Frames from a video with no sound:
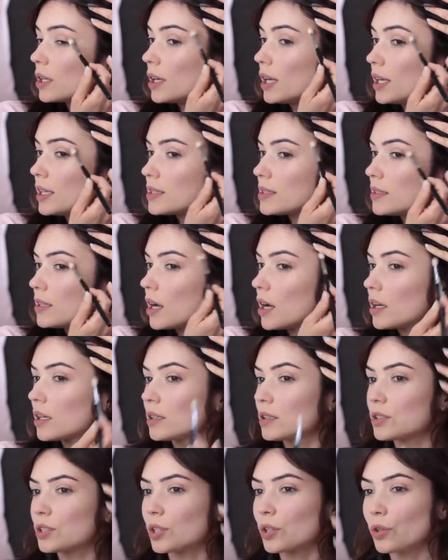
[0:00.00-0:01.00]
It's
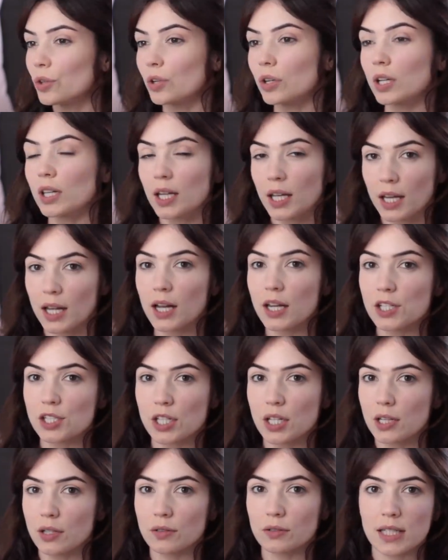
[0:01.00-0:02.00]
not to look like
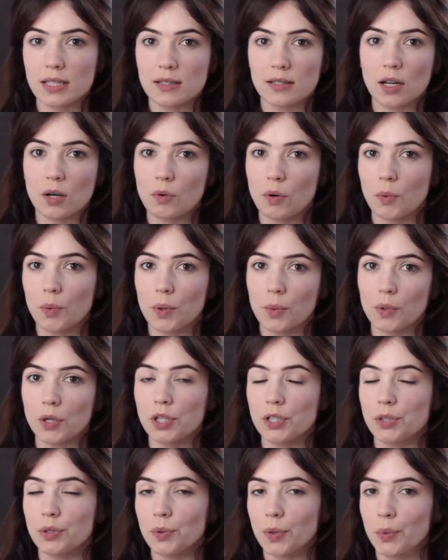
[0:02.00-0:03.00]
eyeshadow. That's not what we want to do.